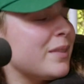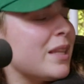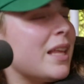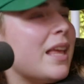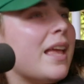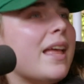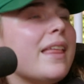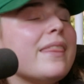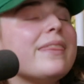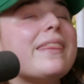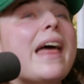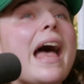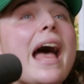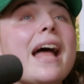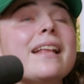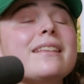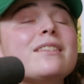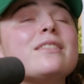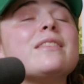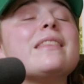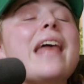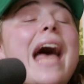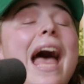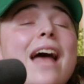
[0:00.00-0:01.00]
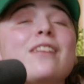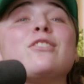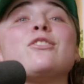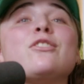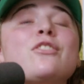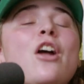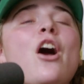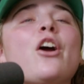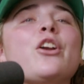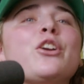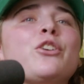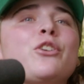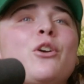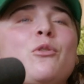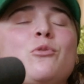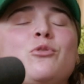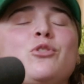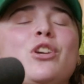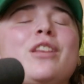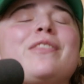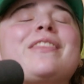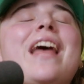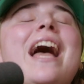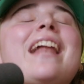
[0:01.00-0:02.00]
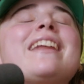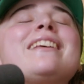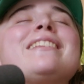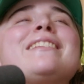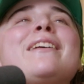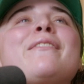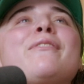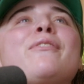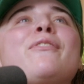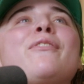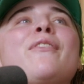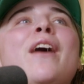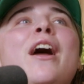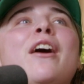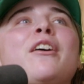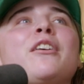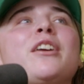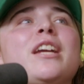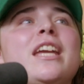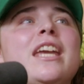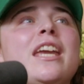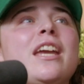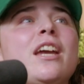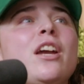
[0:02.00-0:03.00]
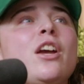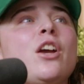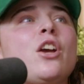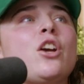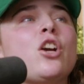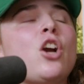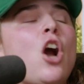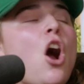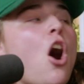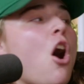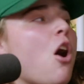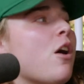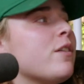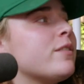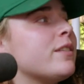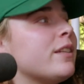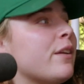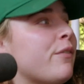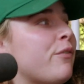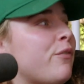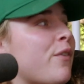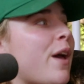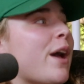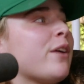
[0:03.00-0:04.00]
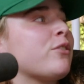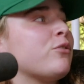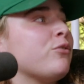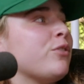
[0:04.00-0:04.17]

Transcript: like that's that's not your own shit. That is a very totally cause and effect